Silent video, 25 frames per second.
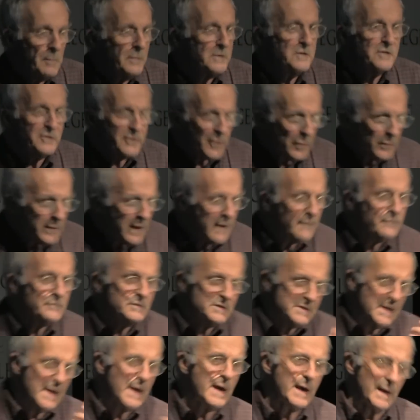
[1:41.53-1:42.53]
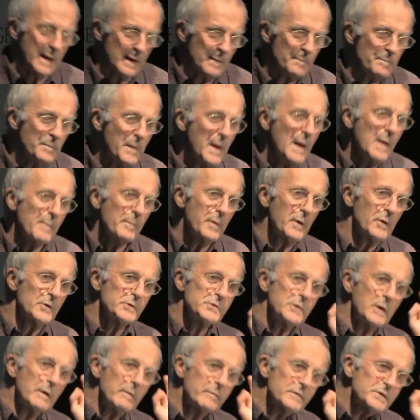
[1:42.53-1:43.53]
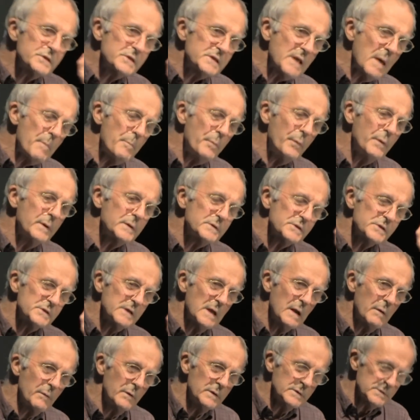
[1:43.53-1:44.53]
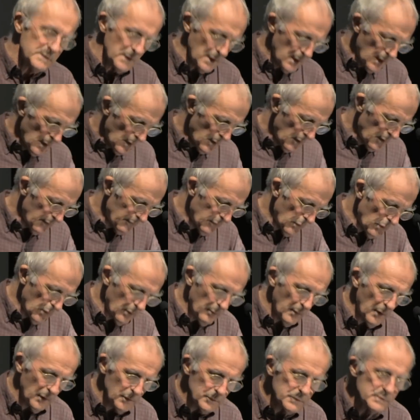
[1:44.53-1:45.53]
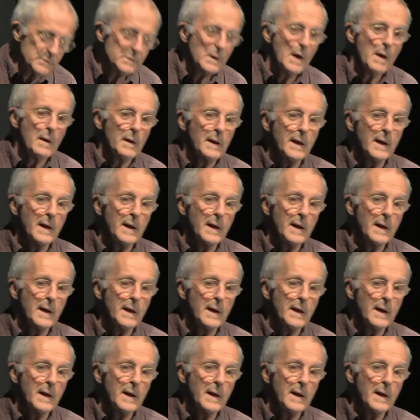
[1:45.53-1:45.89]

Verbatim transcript: but you don't have 10 because you have a separate series of hormones,